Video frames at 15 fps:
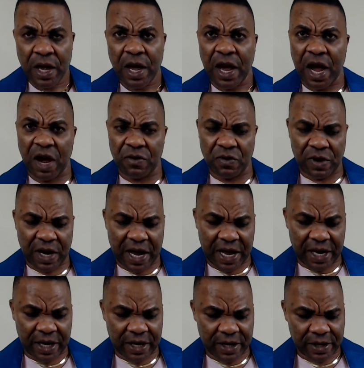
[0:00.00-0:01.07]
I would
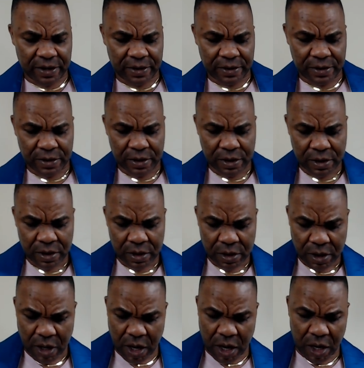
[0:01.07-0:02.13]
like
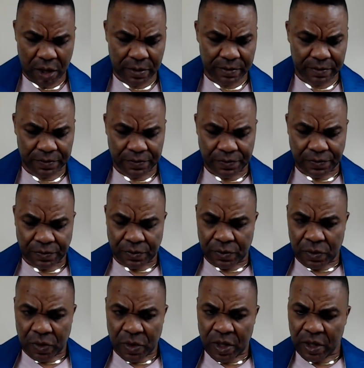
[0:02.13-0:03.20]

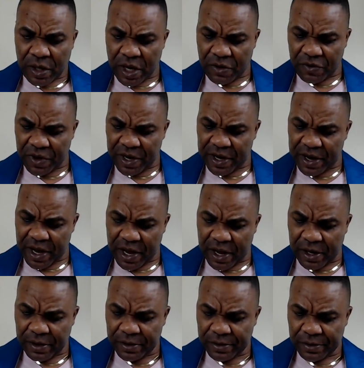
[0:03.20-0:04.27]
the
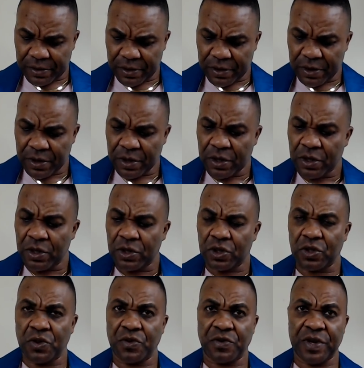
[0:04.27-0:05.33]
reader
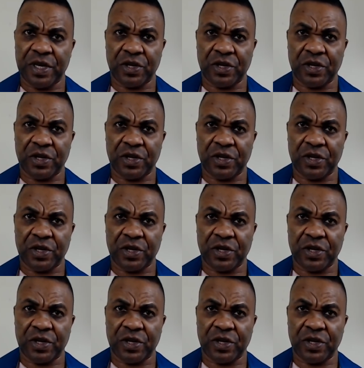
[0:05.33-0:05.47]
to read